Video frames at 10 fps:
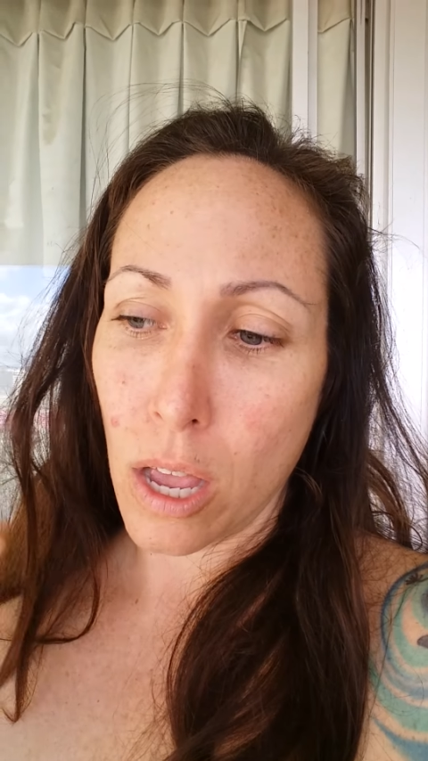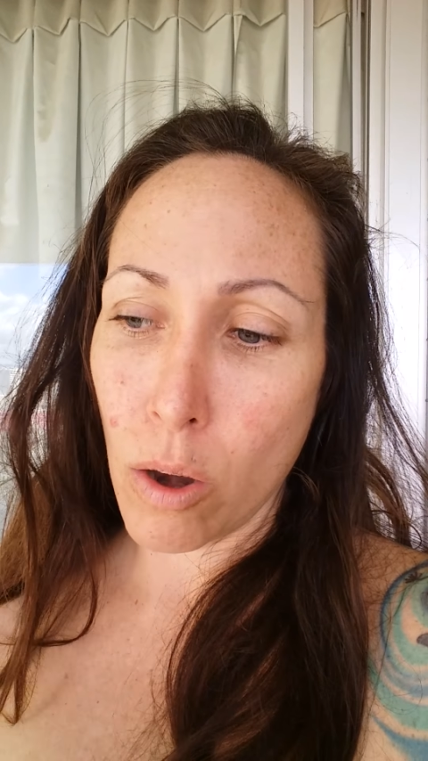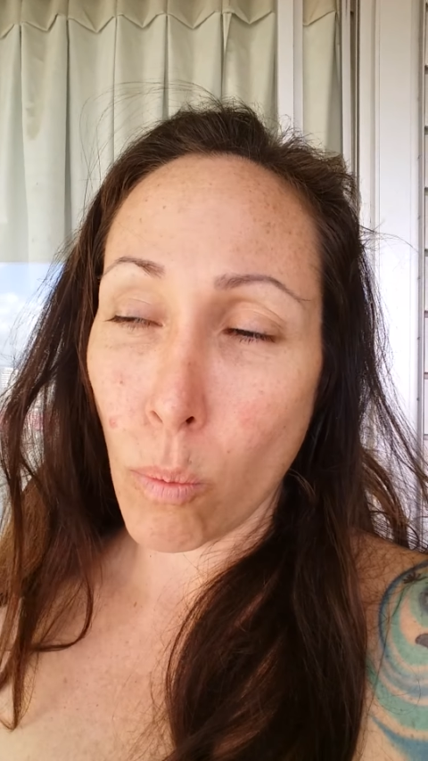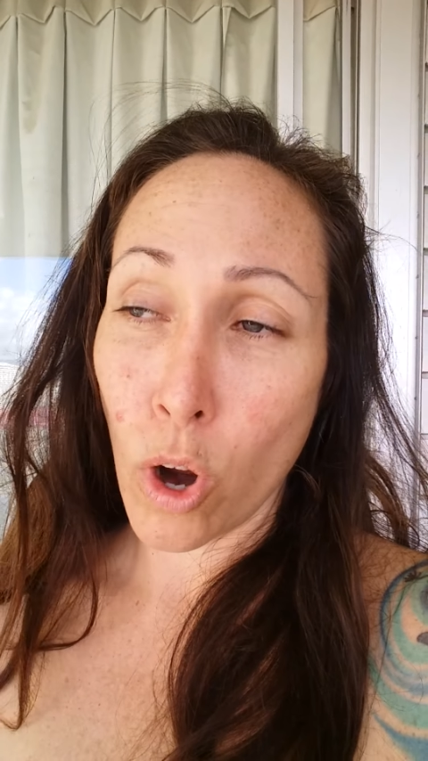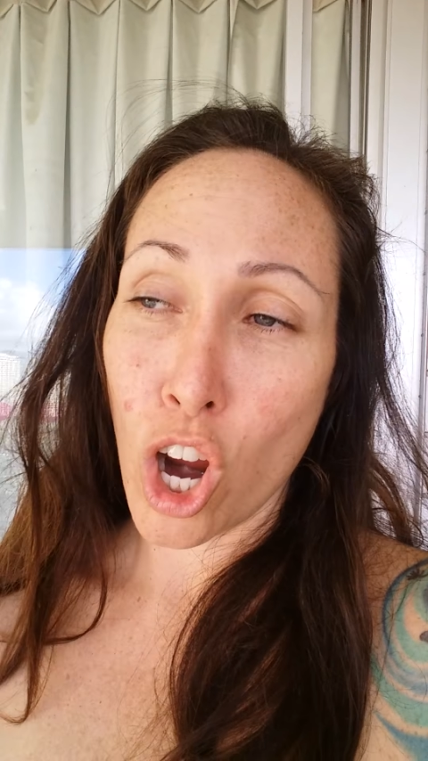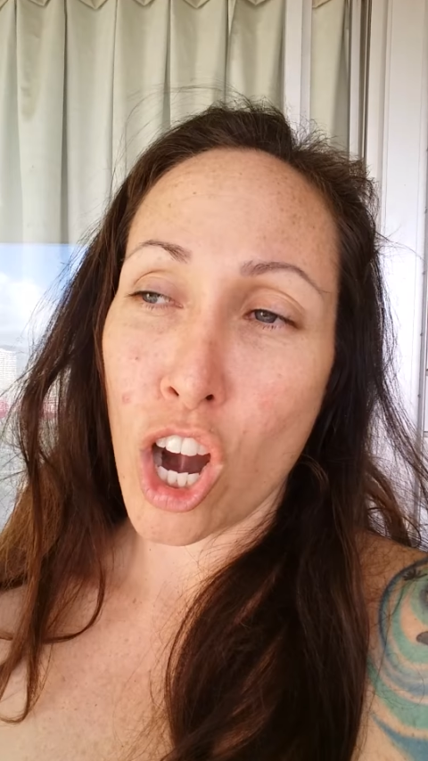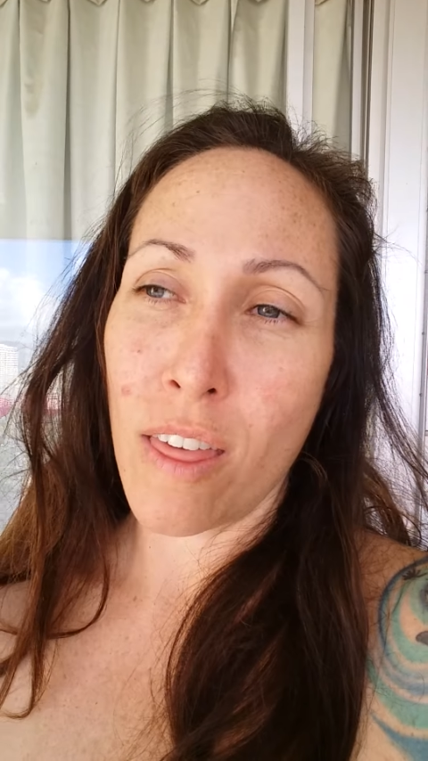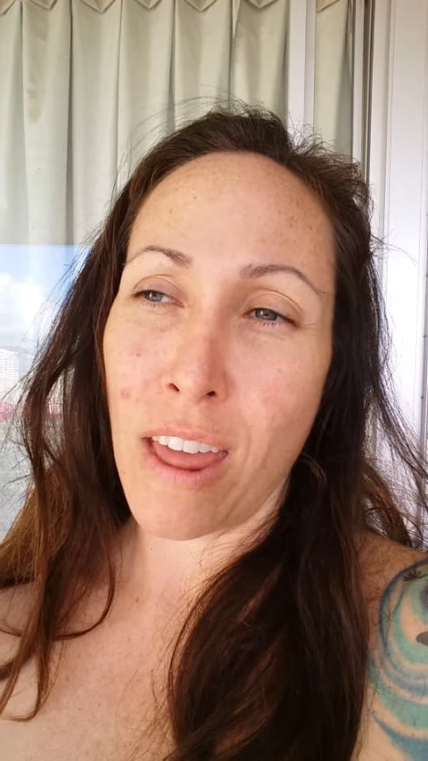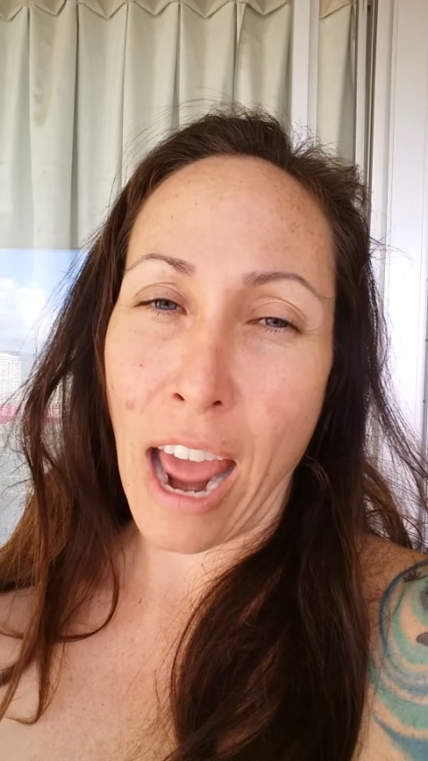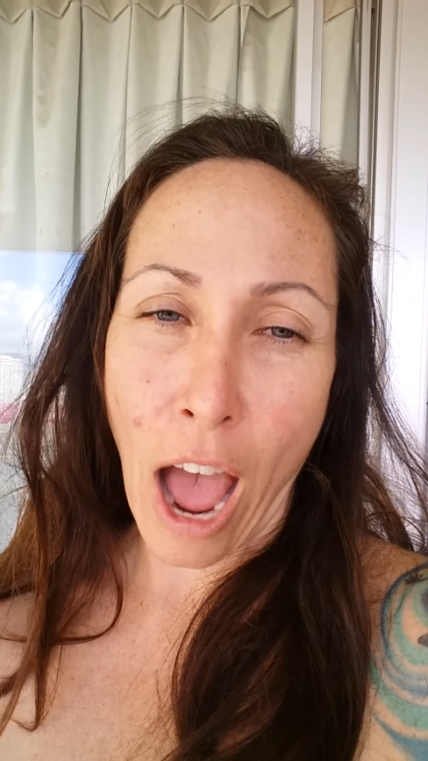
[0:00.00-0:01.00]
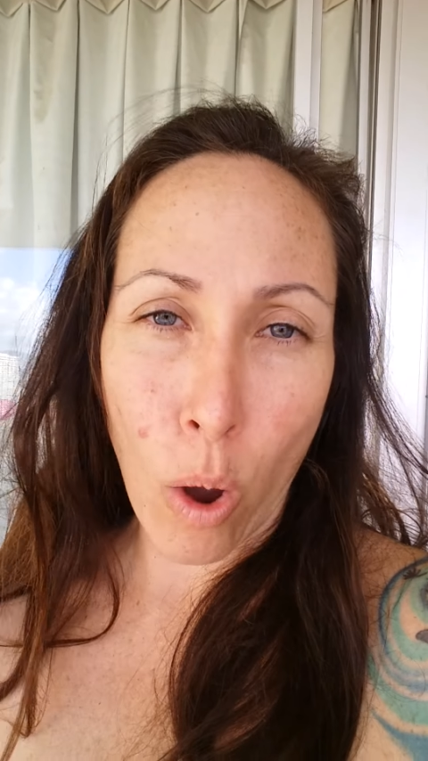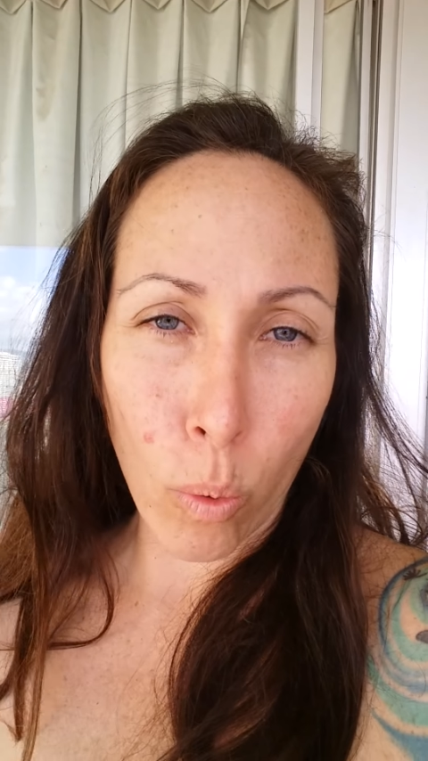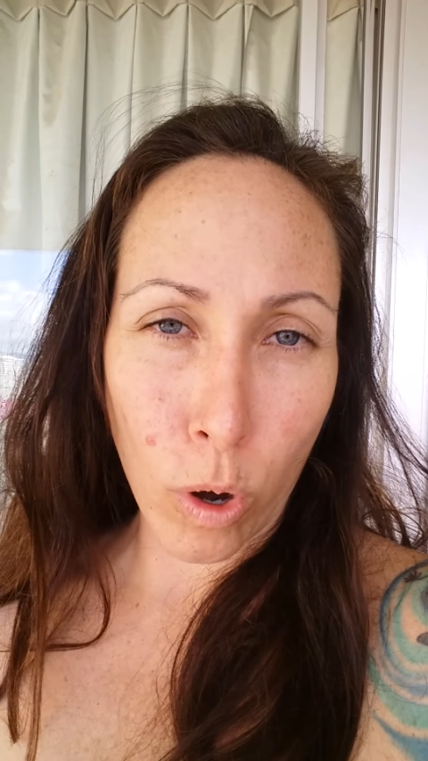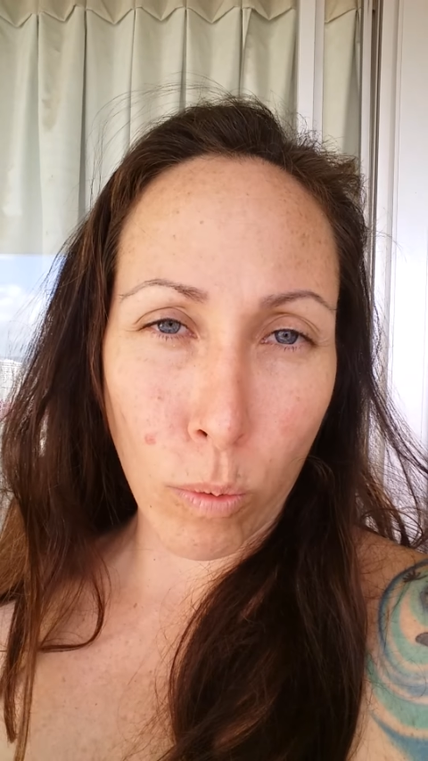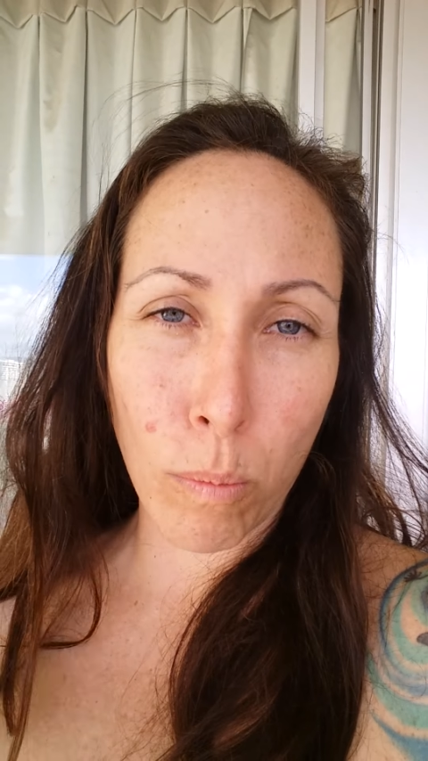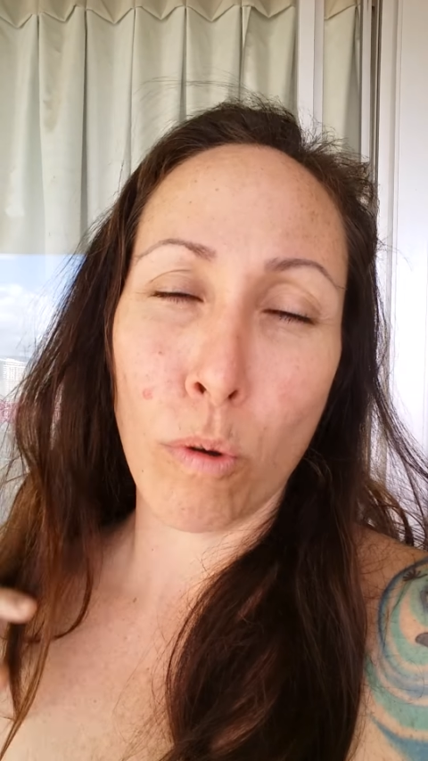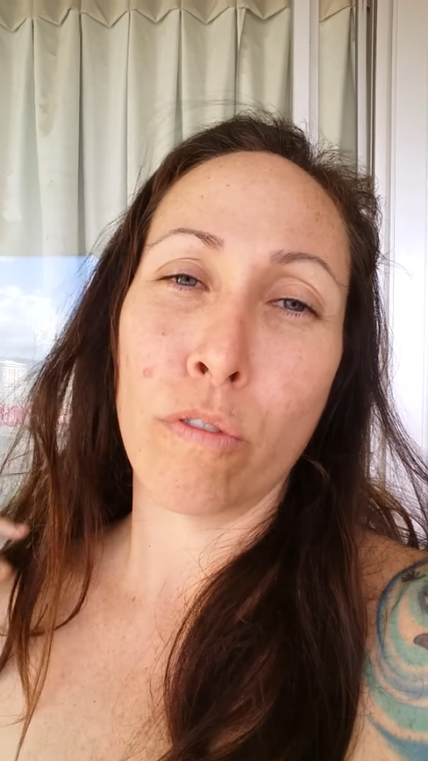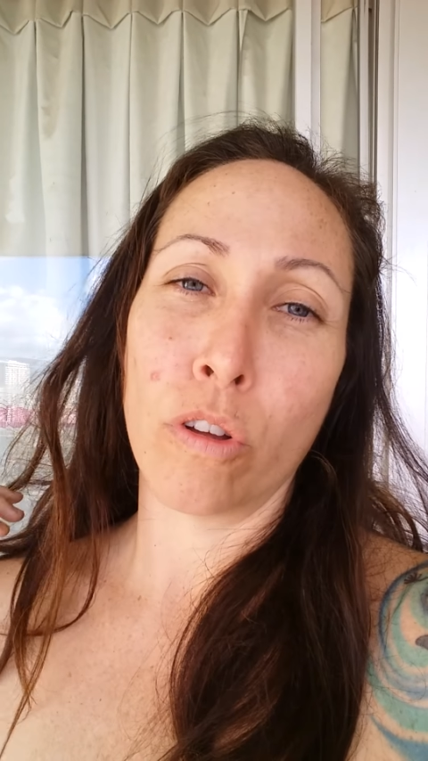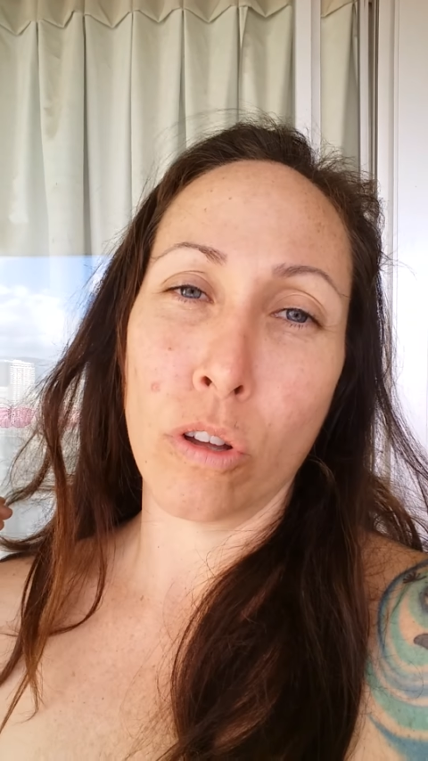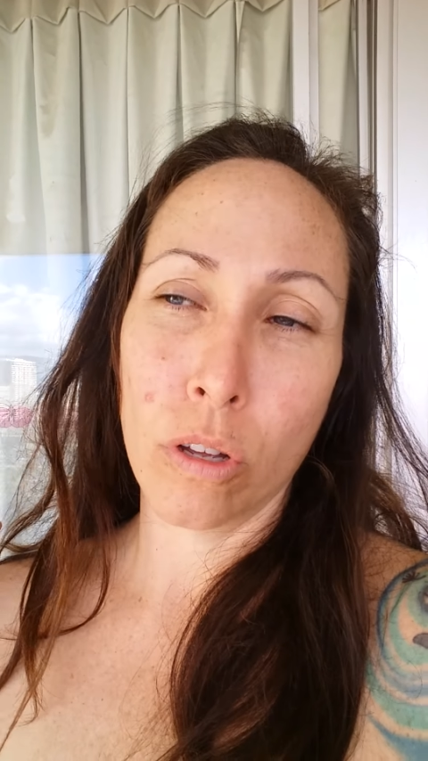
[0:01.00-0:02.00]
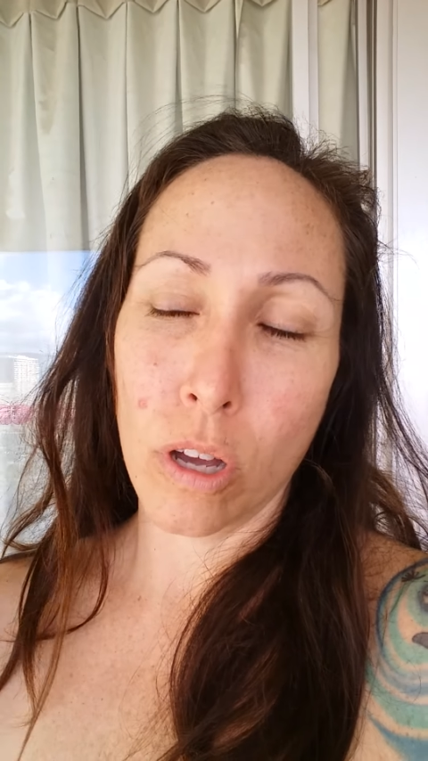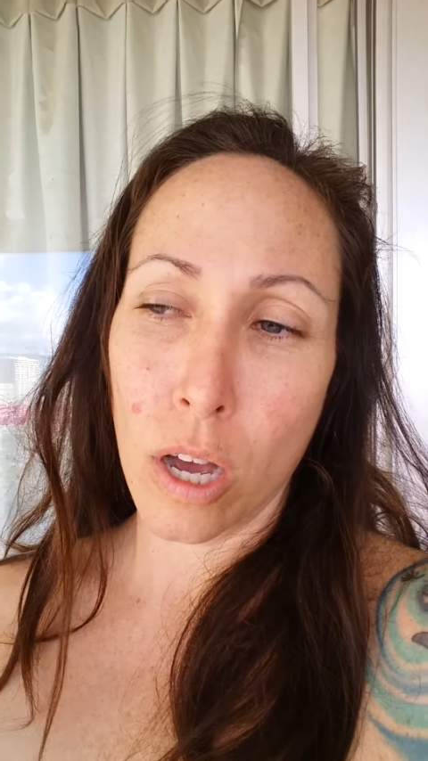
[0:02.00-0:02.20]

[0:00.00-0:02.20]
inward and then outward removal,